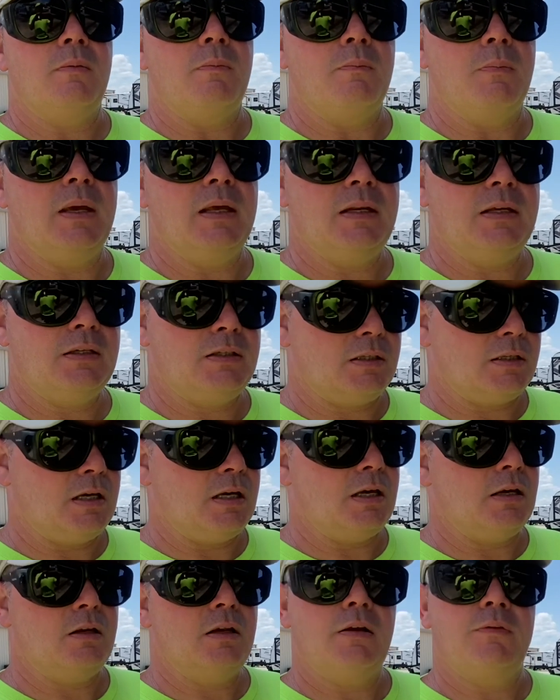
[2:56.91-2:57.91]
mini
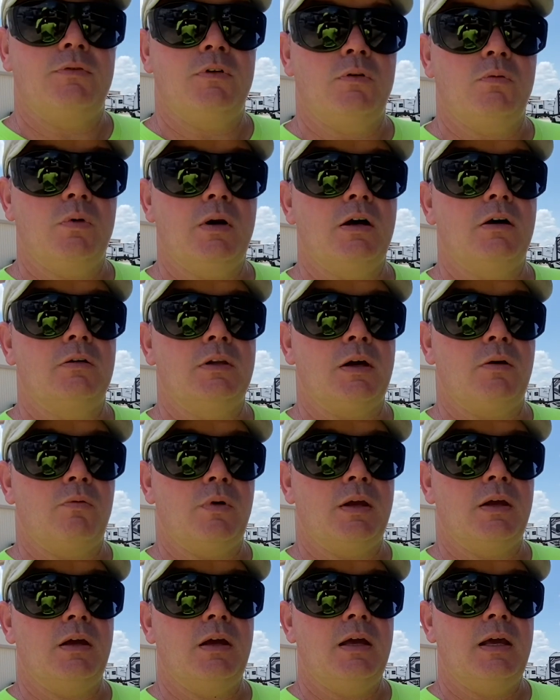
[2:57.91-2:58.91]
skid, if you will, that
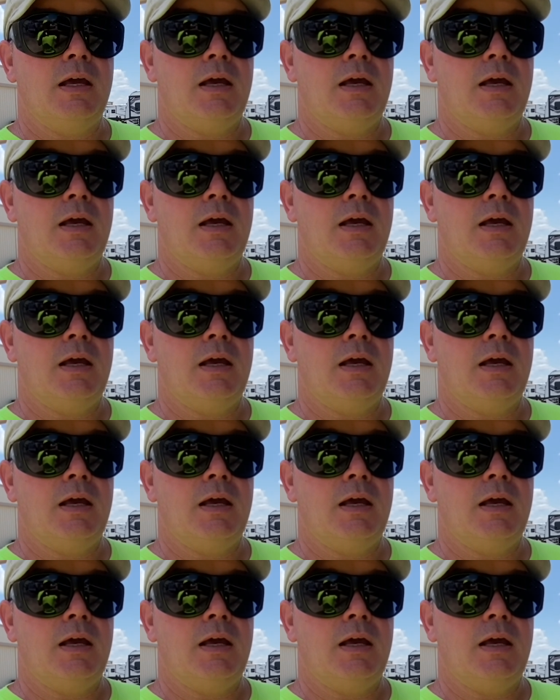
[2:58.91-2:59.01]
we